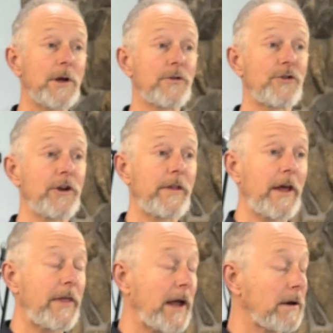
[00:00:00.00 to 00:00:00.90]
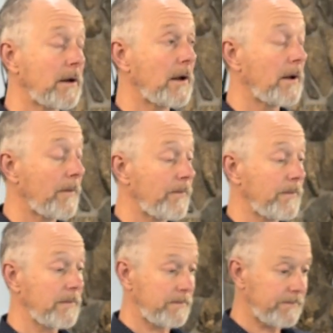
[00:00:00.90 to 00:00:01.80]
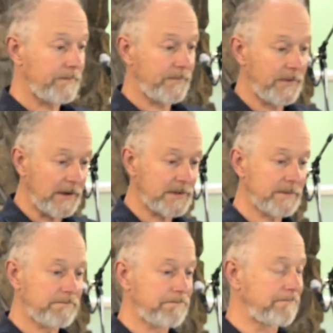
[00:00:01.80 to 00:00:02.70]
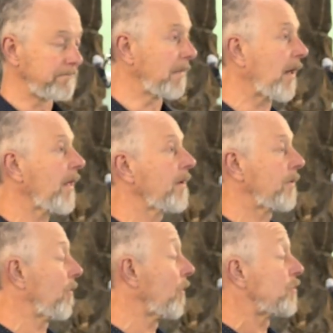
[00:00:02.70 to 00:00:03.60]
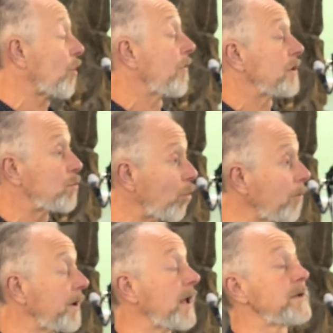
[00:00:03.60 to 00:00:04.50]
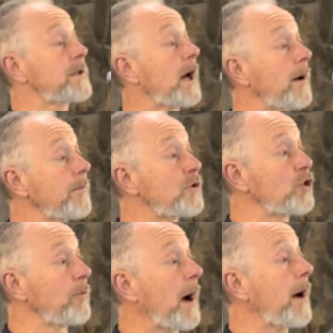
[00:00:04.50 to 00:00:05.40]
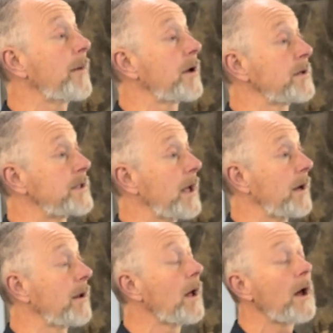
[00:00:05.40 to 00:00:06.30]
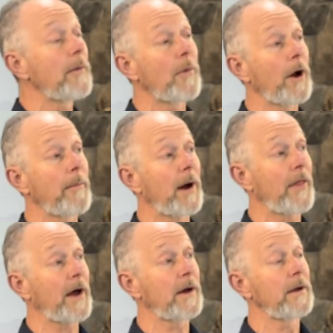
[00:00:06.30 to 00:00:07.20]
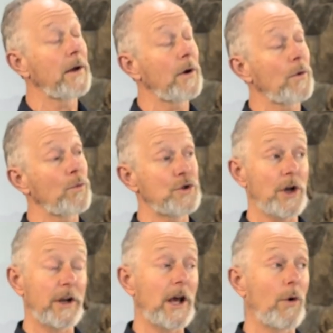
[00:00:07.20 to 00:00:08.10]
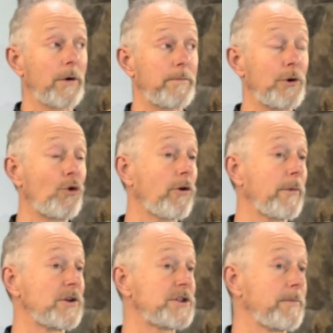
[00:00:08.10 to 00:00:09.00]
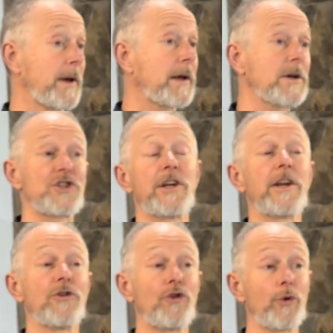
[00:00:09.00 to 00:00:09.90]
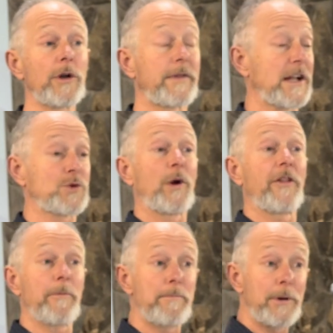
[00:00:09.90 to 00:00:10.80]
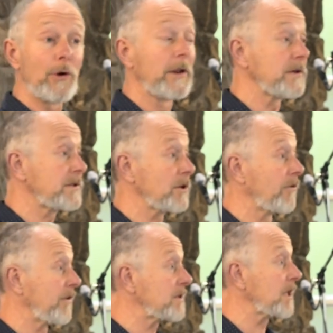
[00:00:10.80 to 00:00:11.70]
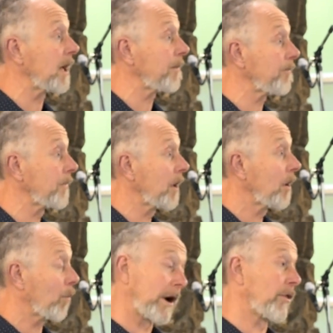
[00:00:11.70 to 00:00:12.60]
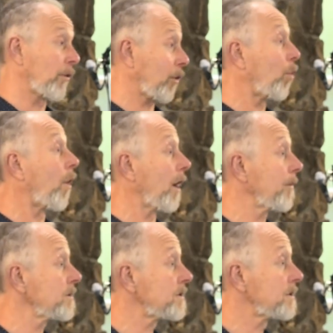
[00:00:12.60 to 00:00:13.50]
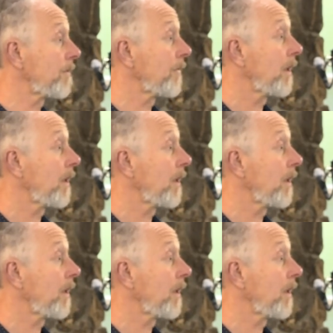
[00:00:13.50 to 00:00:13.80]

you can see there that this woman has come to Muhammad and said, my mother was going to go on pilgrimage to Mecca. She didn't do it. That's one of the pillars of Islam, one of the requirements.